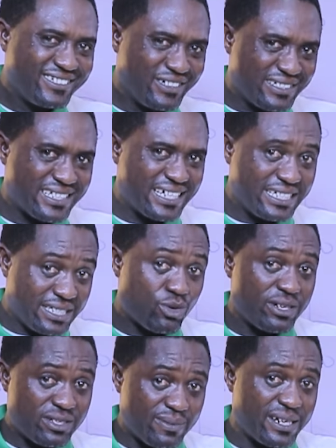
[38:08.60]
You understand? In the
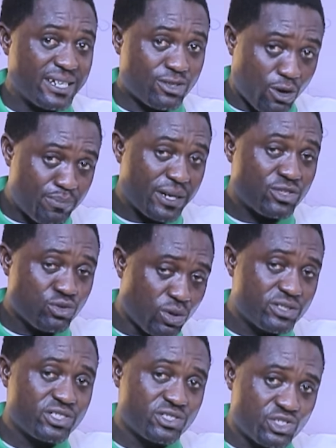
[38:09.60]
quantity demanded compared to
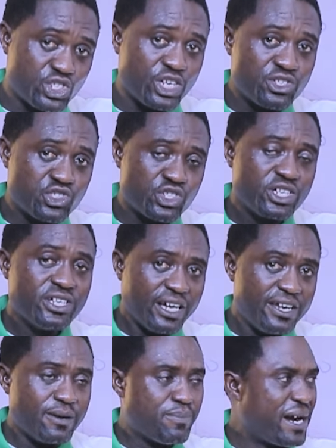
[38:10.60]
what is changed
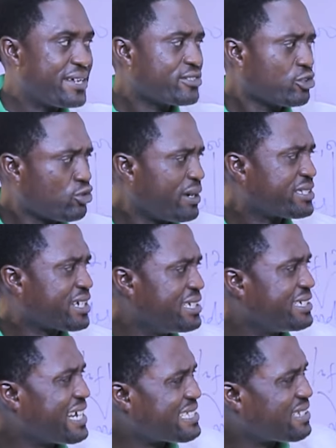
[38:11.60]
in the price.
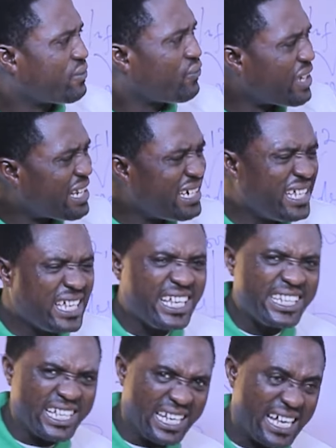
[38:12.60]
Automatically, that is fairly
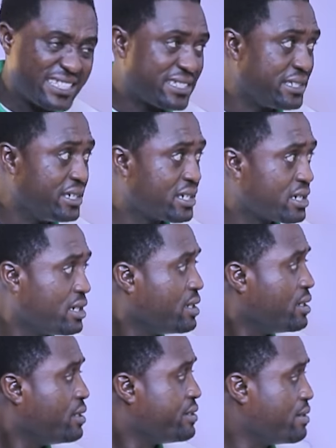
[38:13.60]
inelastic
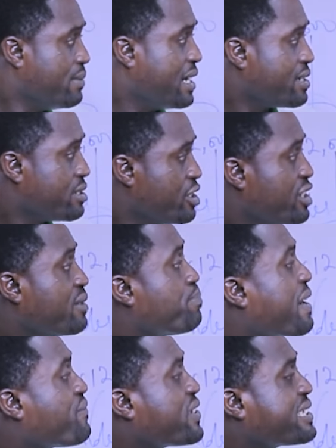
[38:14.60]
demand. The
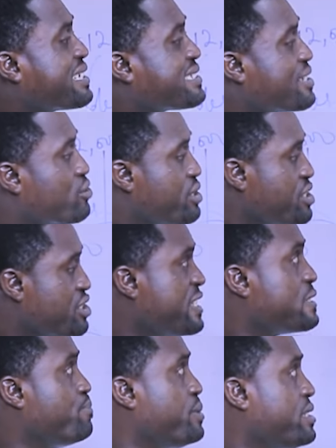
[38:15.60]
perfect answer to this
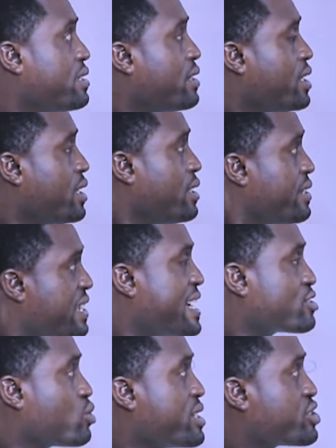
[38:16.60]
is B. The
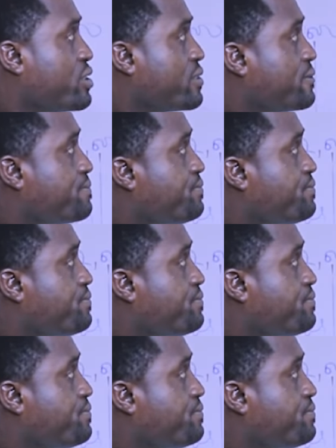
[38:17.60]
next question.